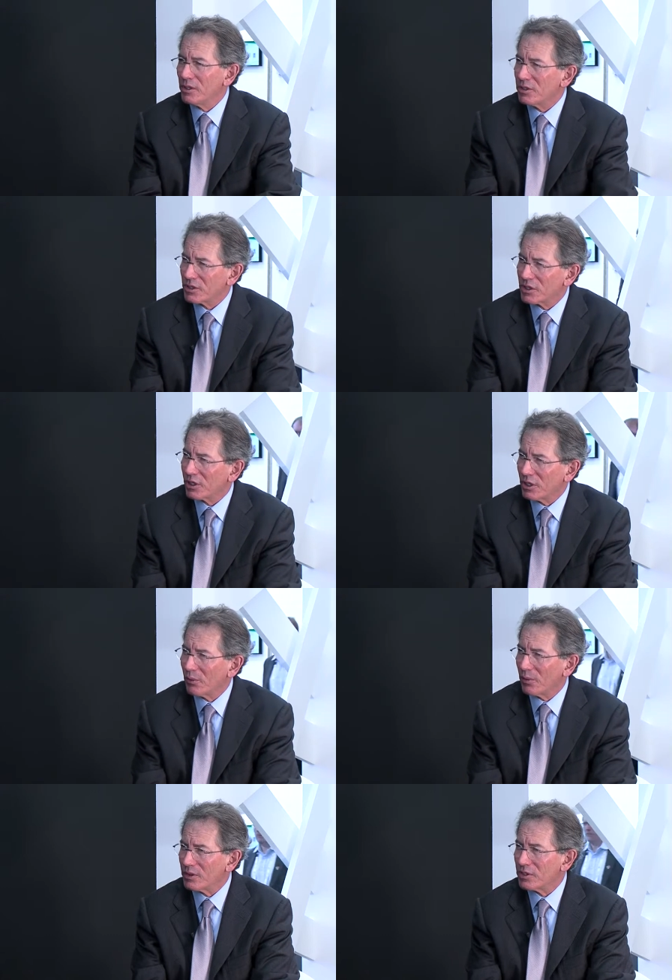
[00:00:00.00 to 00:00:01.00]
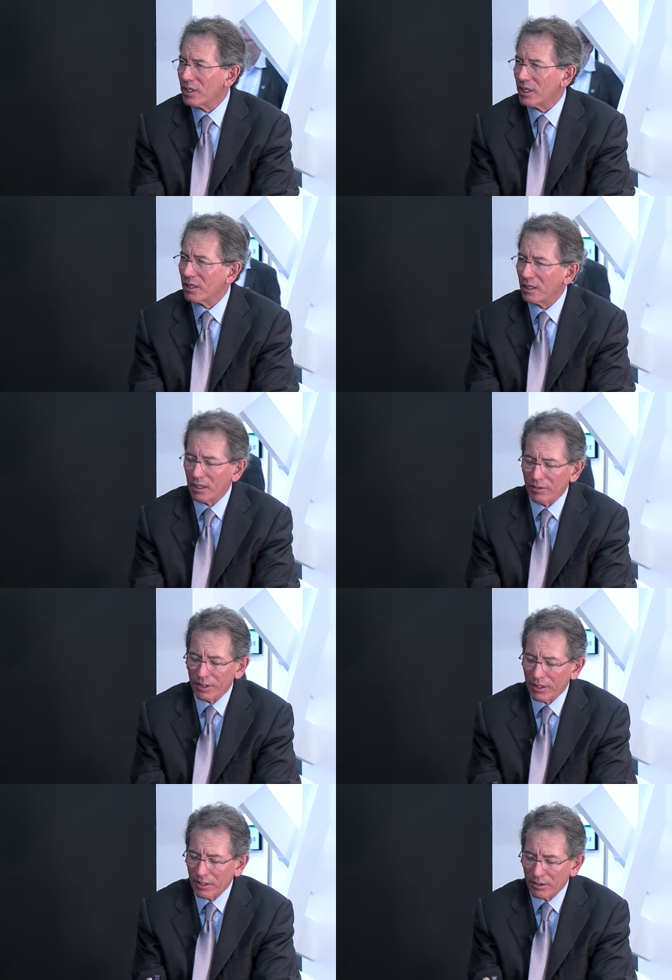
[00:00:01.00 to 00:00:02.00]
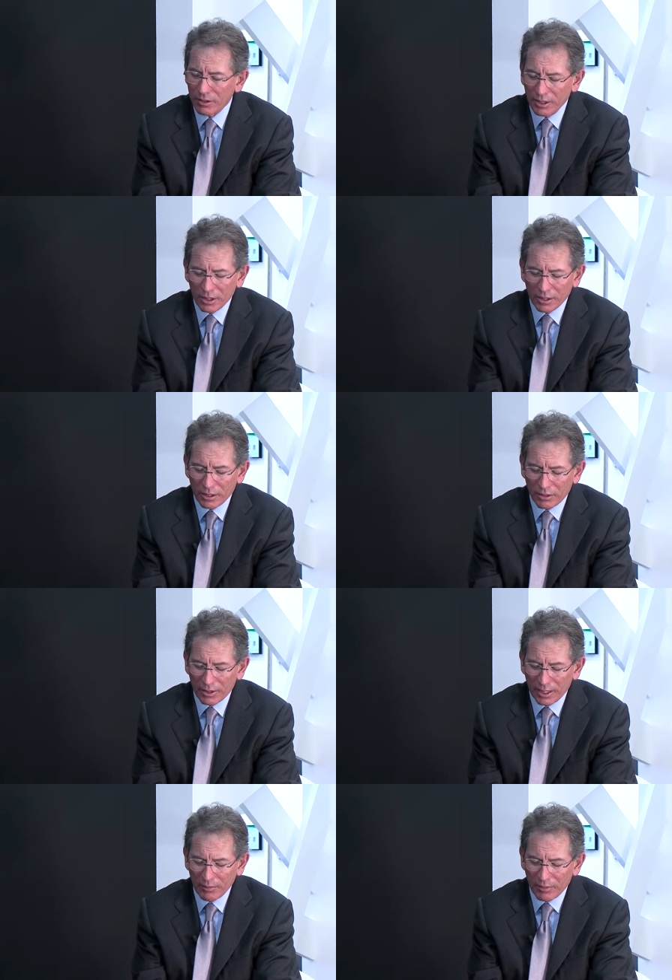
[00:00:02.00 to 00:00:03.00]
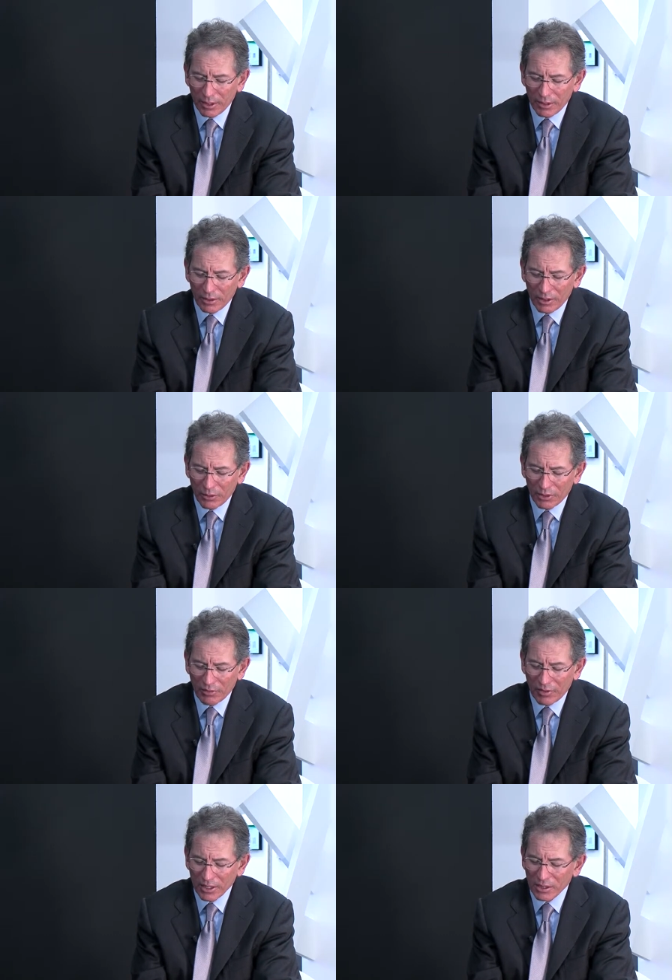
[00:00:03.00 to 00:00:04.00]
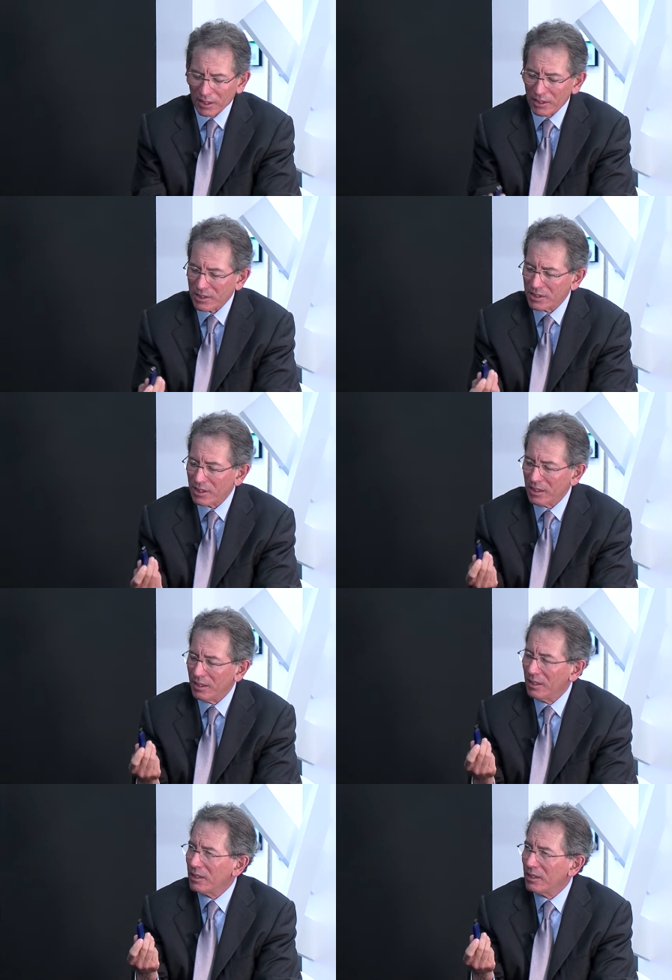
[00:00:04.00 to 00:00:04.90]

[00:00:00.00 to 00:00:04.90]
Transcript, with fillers: secure one's data. I mean, you know, anybody, you know, with a device like this, see,